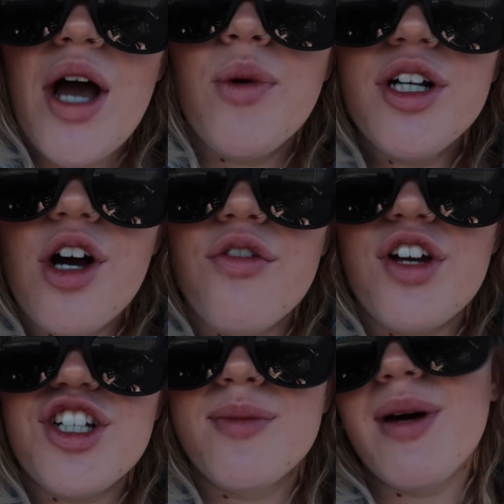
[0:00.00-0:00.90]
I would go
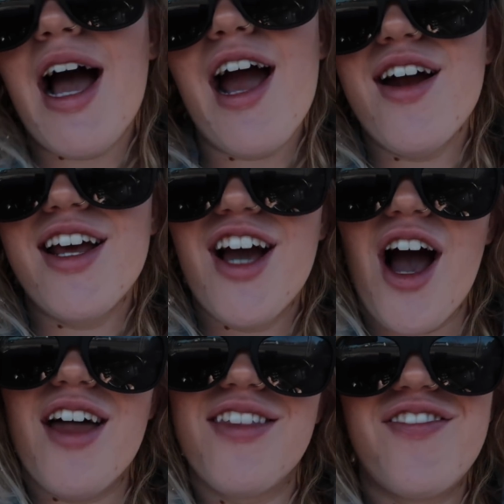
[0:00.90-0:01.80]
fishing, but I already
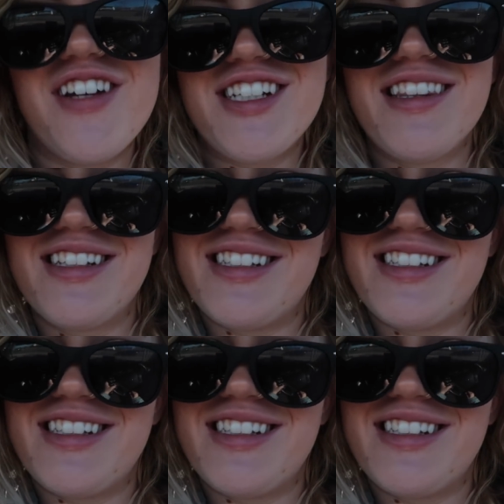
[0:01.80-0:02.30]
caught the fish in the